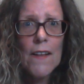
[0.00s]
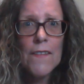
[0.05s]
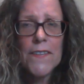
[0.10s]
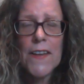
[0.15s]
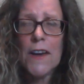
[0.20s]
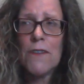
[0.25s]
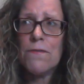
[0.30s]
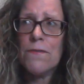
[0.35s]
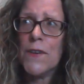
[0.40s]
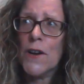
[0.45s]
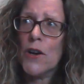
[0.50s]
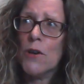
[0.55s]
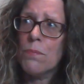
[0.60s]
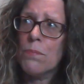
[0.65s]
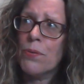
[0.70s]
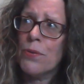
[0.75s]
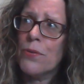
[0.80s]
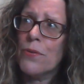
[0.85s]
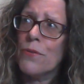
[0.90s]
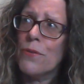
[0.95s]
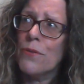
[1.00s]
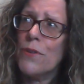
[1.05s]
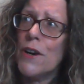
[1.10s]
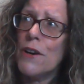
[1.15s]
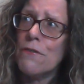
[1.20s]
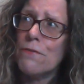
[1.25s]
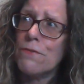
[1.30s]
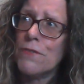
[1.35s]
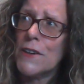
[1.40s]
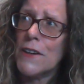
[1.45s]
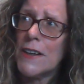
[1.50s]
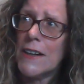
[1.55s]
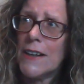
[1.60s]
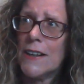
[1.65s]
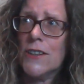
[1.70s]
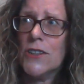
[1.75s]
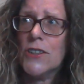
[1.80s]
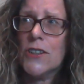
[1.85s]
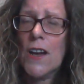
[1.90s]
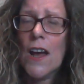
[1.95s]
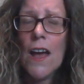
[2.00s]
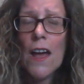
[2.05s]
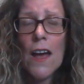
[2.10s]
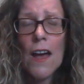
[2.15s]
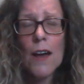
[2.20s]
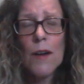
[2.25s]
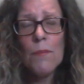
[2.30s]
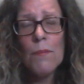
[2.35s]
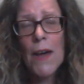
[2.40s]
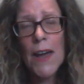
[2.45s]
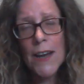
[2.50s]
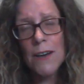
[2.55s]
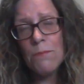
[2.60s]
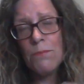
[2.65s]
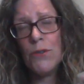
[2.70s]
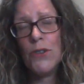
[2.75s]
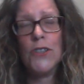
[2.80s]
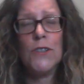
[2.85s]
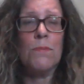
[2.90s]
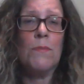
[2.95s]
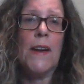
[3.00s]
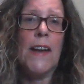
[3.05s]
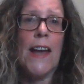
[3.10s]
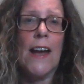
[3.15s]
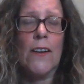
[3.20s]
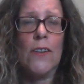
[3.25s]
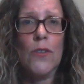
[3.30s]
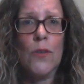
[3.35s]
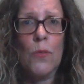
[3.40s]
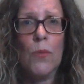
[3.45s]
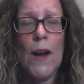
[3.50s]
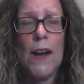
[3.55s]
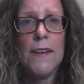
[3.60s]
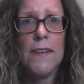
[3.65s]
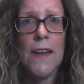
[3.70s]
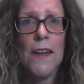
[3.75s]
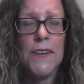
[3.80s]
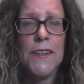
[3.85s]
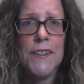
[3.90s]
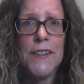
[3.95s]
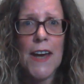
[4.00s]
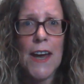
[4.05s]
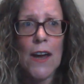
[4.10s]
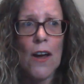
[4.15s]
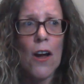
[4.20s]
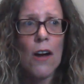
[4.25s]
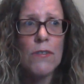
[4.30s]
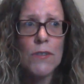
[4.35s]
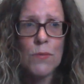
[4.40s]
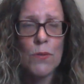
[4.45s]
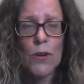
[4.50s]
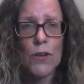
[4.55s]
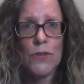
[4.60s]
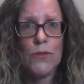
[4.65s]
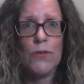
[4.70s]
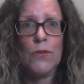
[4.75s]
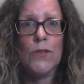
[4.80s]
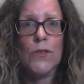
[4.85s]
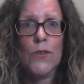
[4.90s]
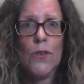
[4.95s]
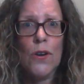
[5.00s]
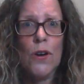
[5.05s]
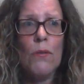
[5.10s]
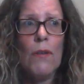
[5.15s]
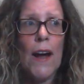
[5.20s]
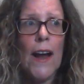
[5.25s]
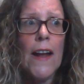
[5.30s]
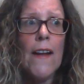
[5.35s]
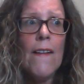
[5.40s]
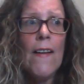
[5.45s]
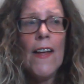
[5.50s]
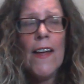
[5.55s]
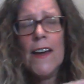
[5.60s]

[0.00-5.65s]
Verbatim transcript: They feel privileged. A man pushed me out of the way the other day. I was walking through a doorway.